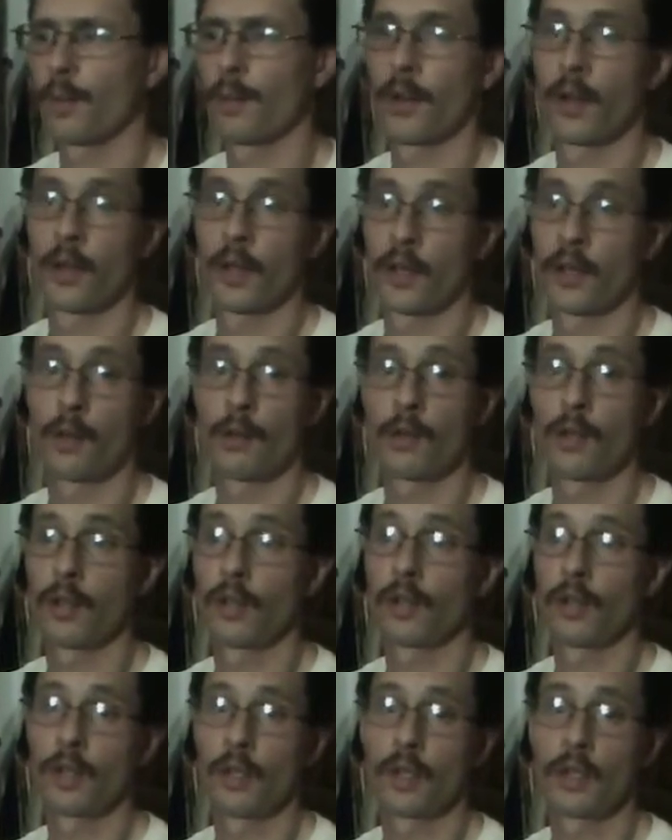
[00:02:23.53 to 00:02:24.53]
but a
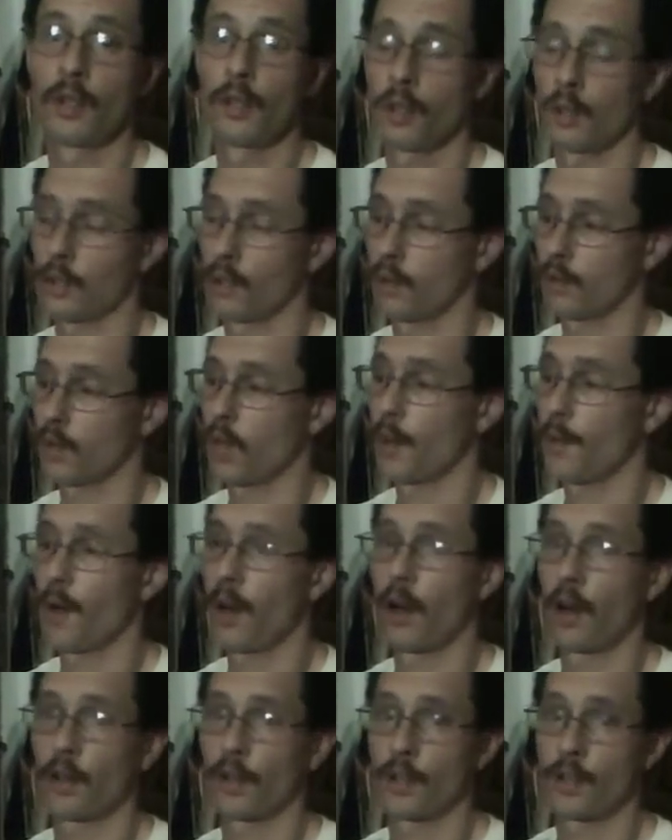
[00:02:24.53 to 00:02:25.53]
utility
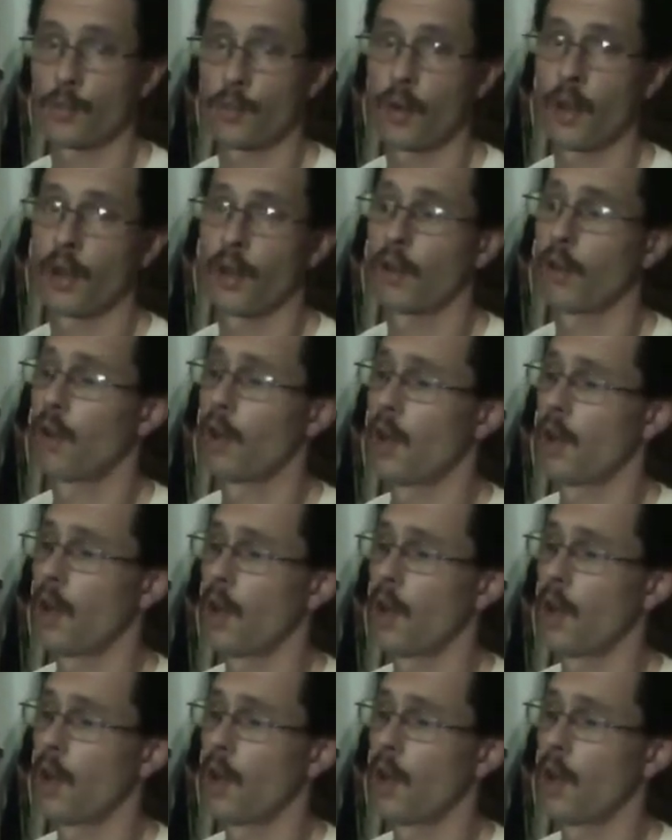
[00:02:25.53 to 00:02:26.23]
tomahawk as well,